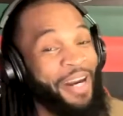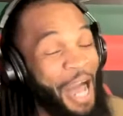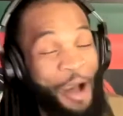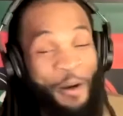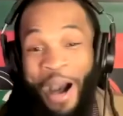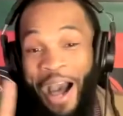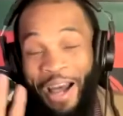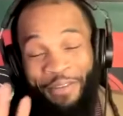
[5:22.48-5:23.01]

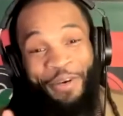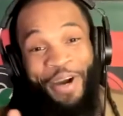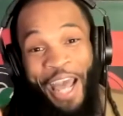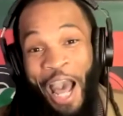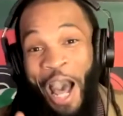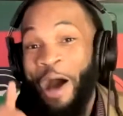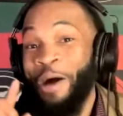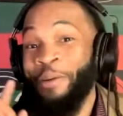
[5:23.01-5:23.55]

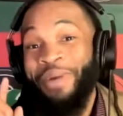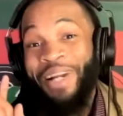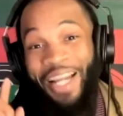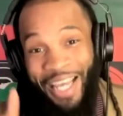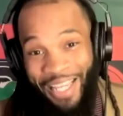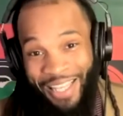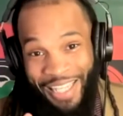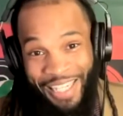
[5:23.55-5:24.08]
I'm
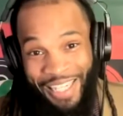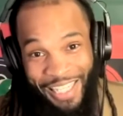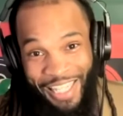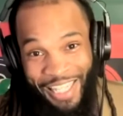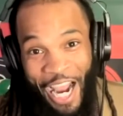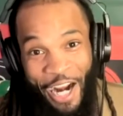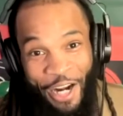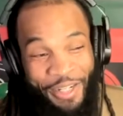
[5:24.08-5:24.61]
glad they did
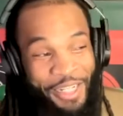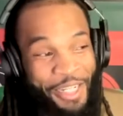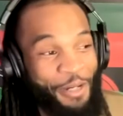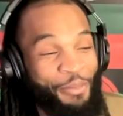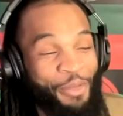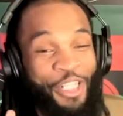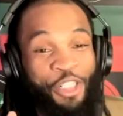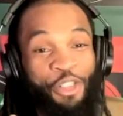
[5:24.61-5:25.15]
the
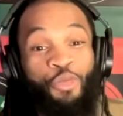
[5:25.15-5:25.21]
acronym because